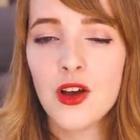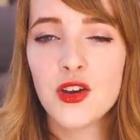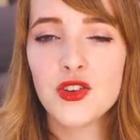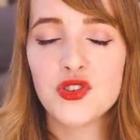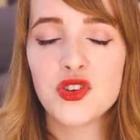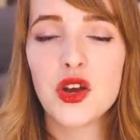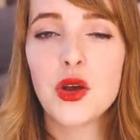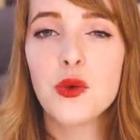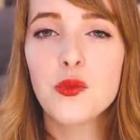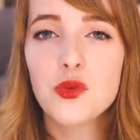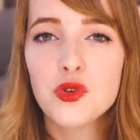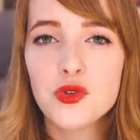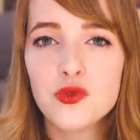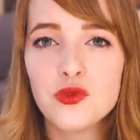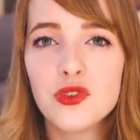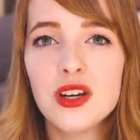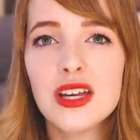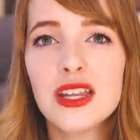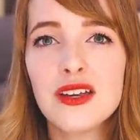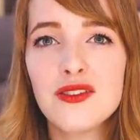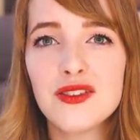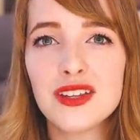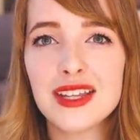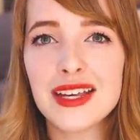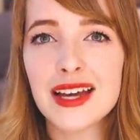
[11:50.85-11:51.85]
So it was
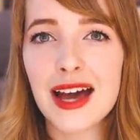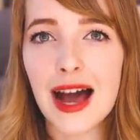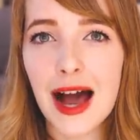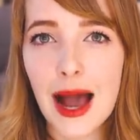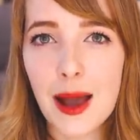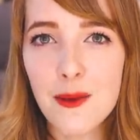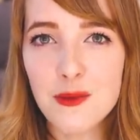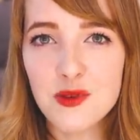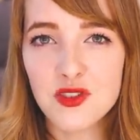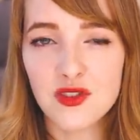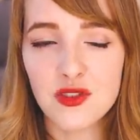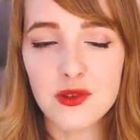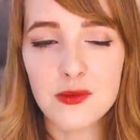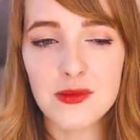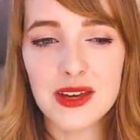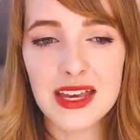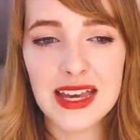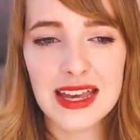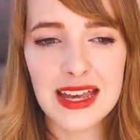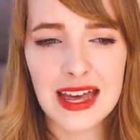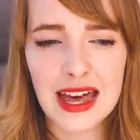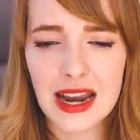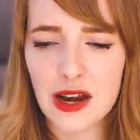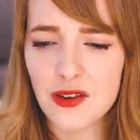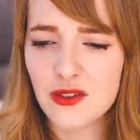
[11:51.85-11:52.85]
really, really hyped for
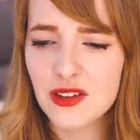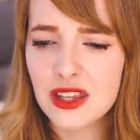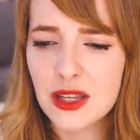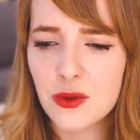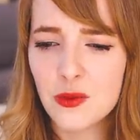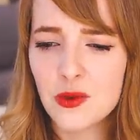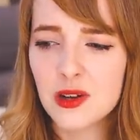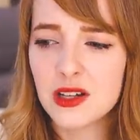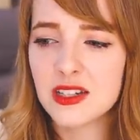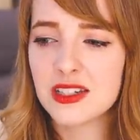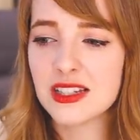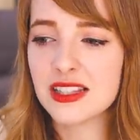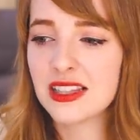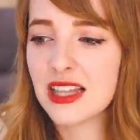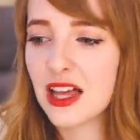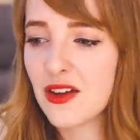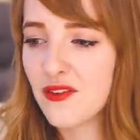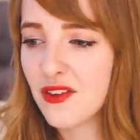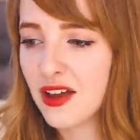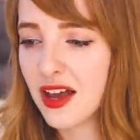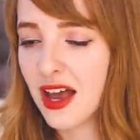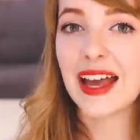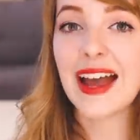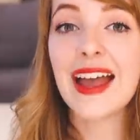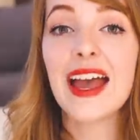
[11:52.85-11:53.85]
me and I really wanted to love it.